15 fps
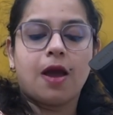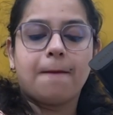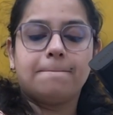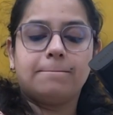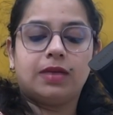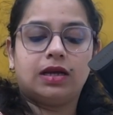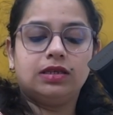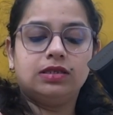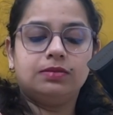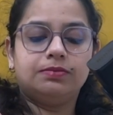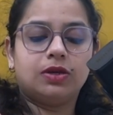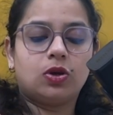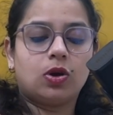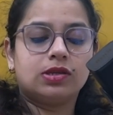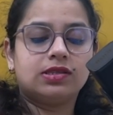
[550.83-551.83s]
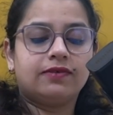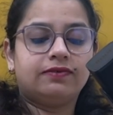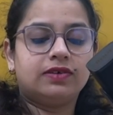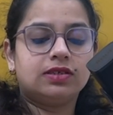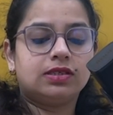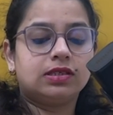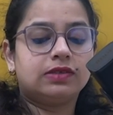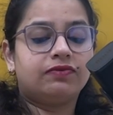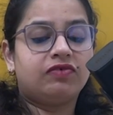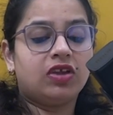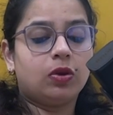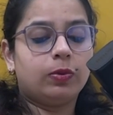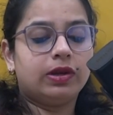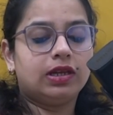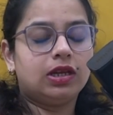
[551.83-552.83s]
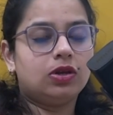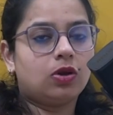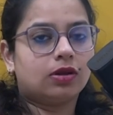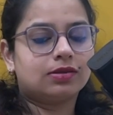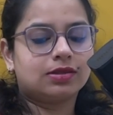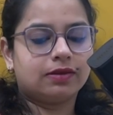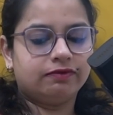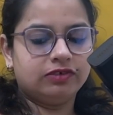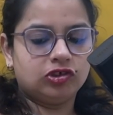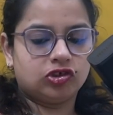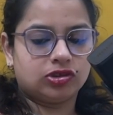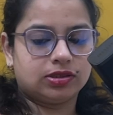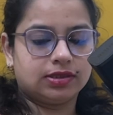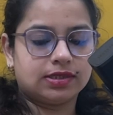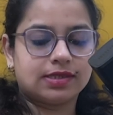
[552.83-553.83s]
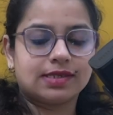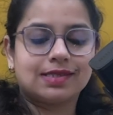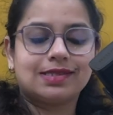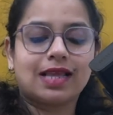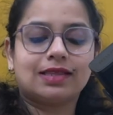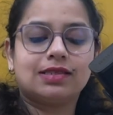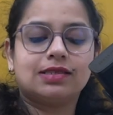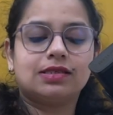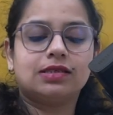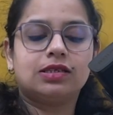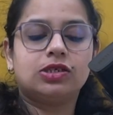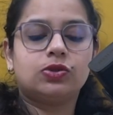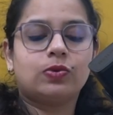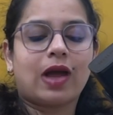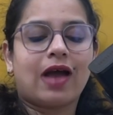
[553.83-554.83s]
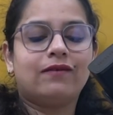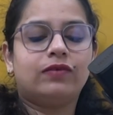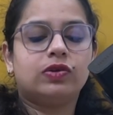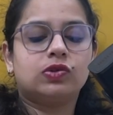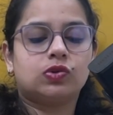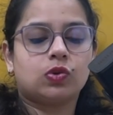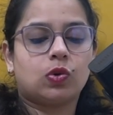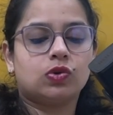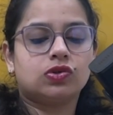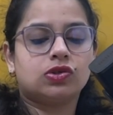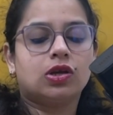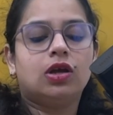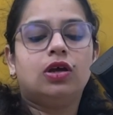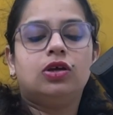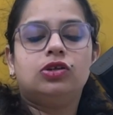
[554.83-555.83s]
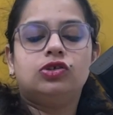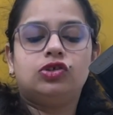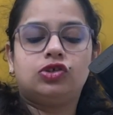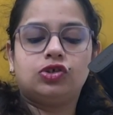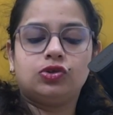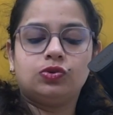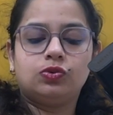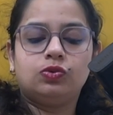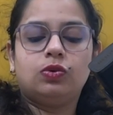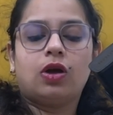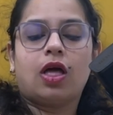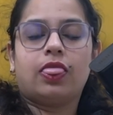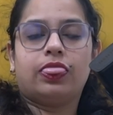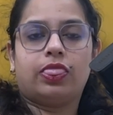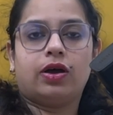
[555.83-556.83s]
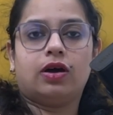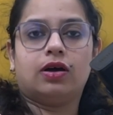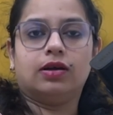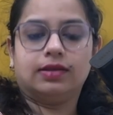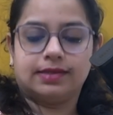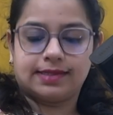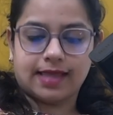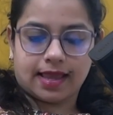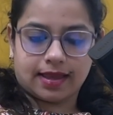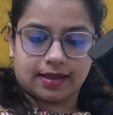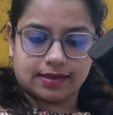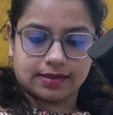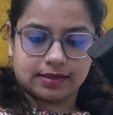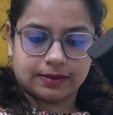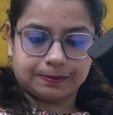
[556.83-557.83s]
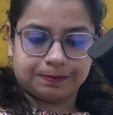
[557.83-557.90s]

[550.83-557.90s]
But because the first is frequently not sufficient, it is necessary to have resource to the second.